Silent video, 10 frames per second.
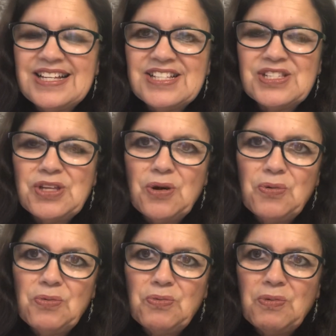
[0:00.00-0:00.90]

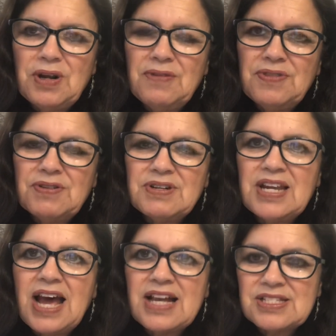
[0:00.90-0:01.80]
So one of their
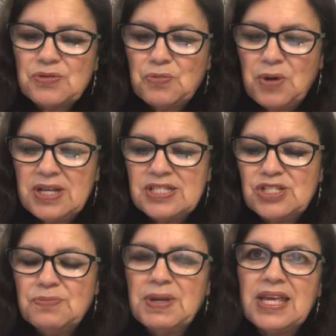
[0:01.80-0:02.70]
tasks was
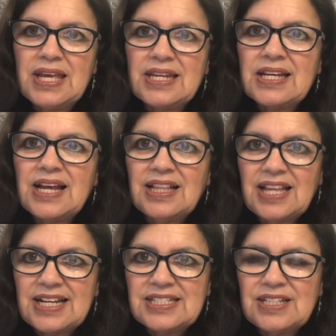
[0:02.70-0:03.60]
to begin
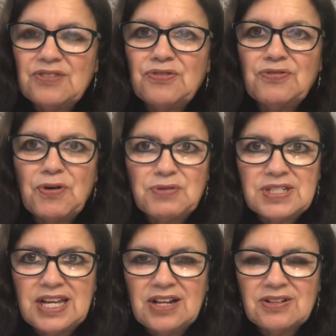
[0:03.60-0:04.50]
collecting folk
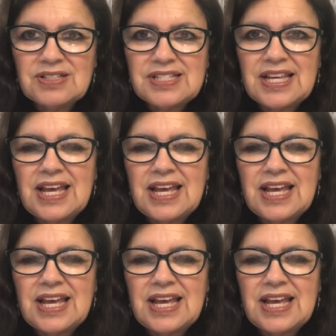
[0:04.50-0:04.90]
tales.